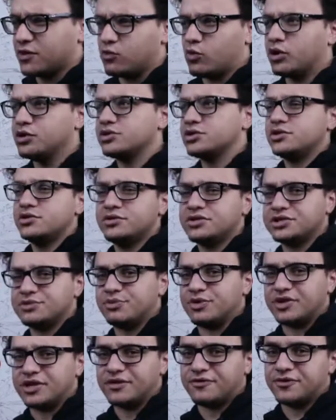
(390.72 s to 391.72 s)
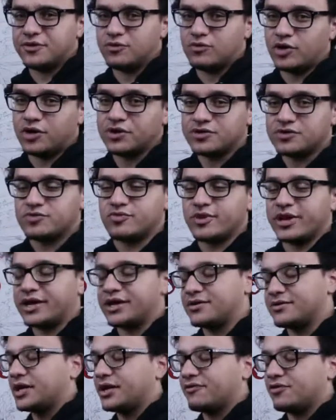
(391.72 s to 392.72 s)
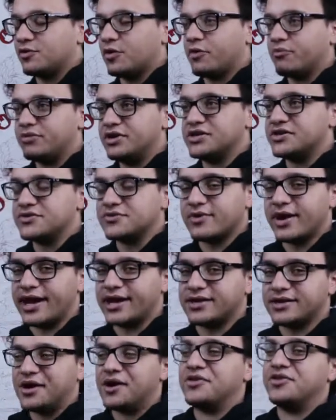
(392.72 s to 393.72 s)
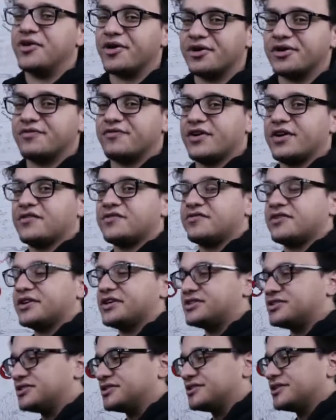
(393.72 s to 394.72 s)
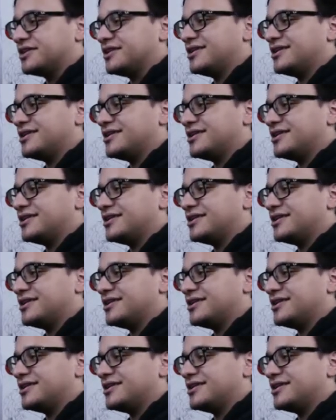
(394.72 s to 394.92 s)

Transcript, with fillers: want to do this, but if you want to write, if you want me to write a dirty fan fiction,